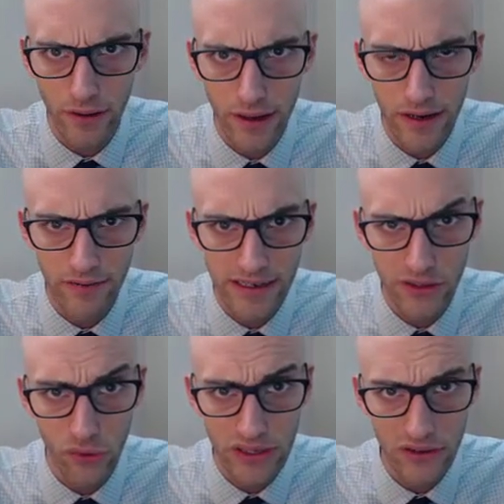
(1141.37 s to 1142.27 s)
your
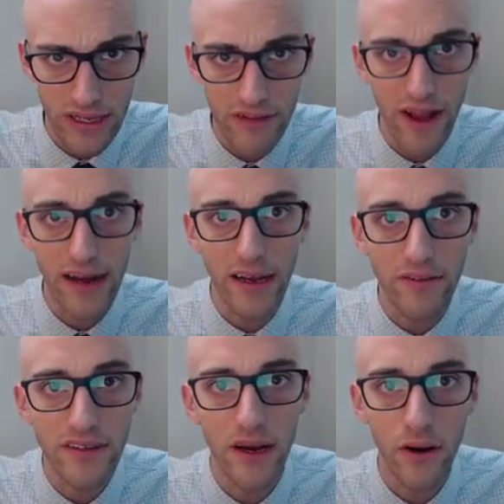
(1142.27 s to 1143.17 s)
intervention was really
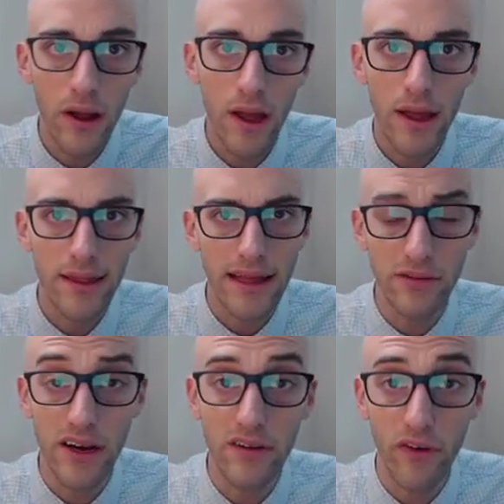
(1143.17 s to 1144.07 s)
effective? So
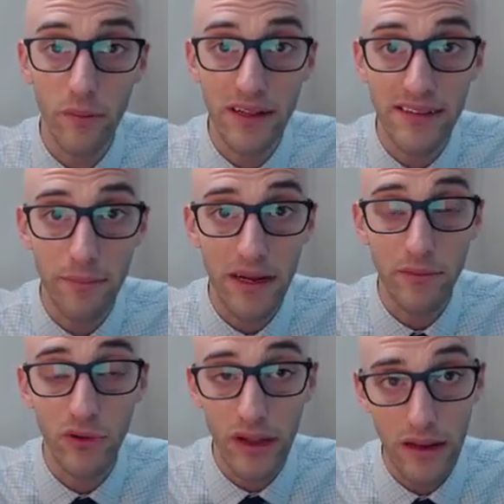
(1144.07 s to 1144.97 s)
that's where informed consent
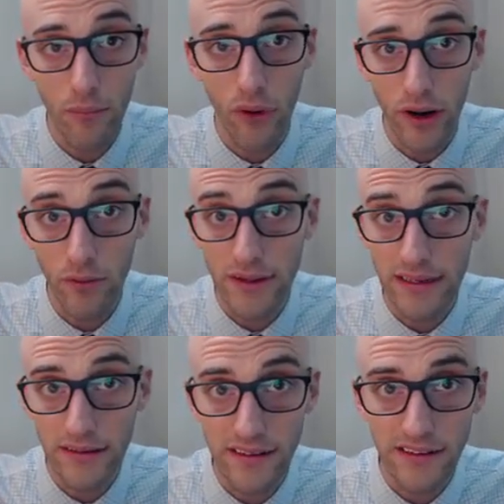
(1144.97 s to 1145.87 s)
becomes really important with
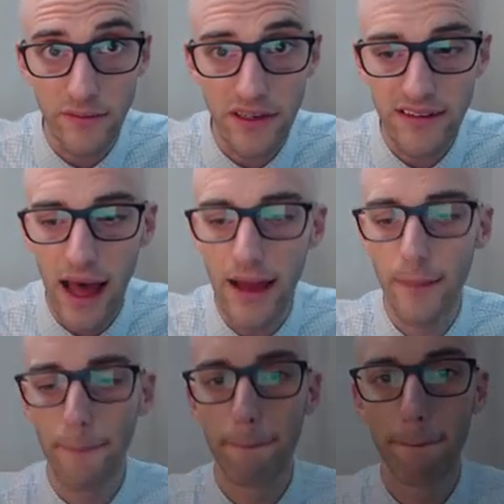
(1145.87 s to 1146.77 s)
single system
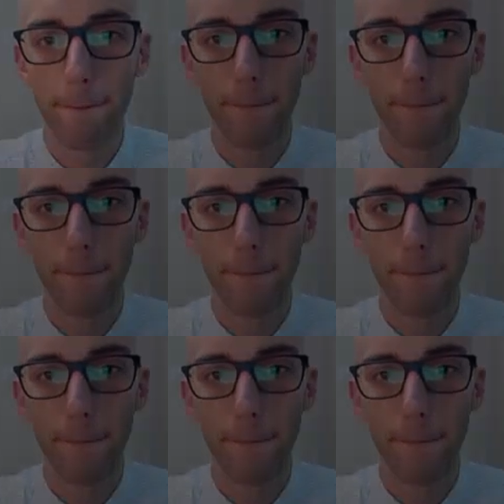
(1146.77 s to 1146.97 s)
design.